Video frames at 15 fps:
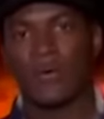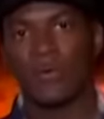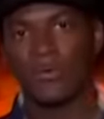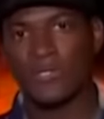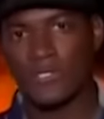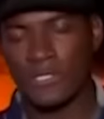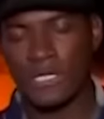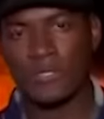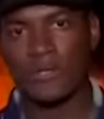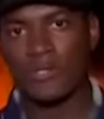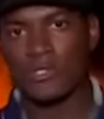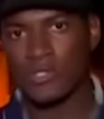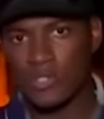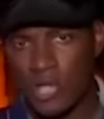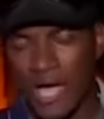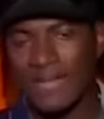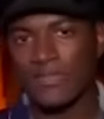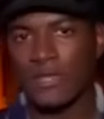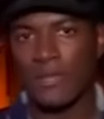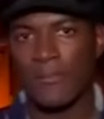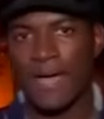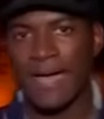was seen shot
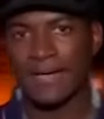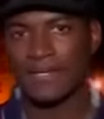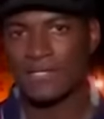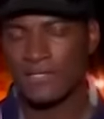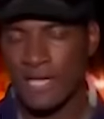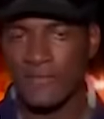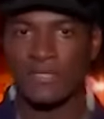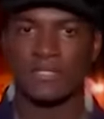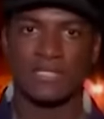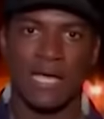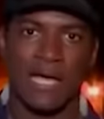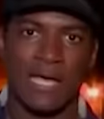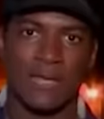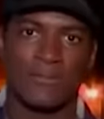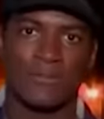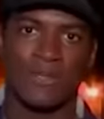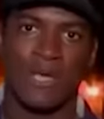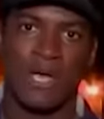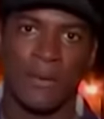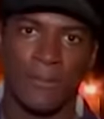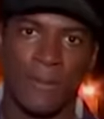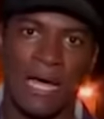in the back seven times
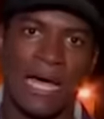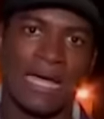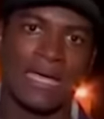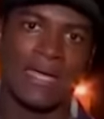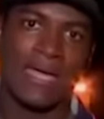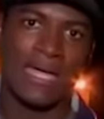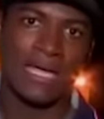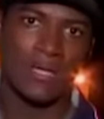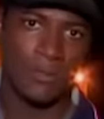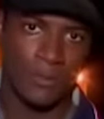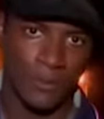by a